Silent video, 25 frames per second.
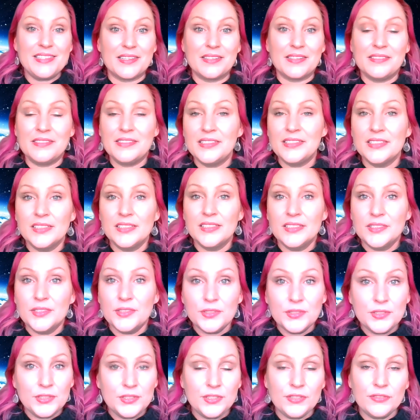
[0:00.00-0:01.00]
And
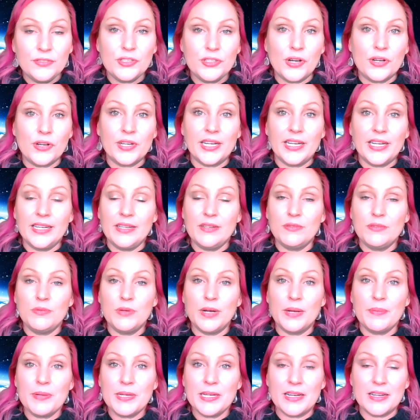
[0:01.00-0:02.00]
you've got a
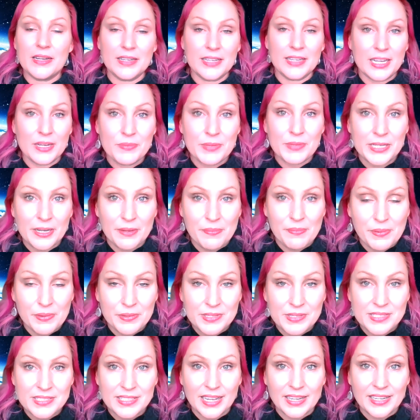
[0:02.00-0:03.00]
webinar coming up
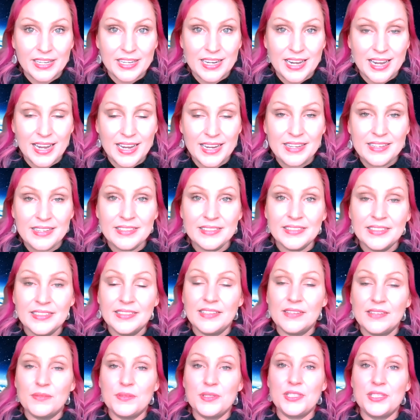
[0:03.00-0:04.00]
on Saturday,
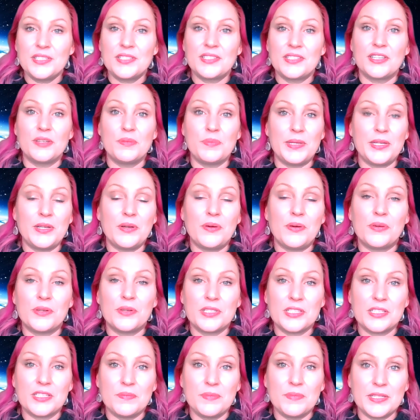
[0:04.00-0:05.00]
which is going to be
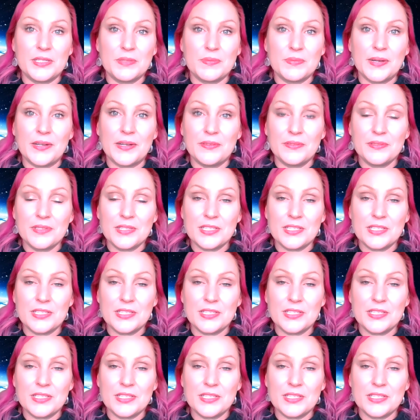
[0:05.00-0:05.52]
awesome as well.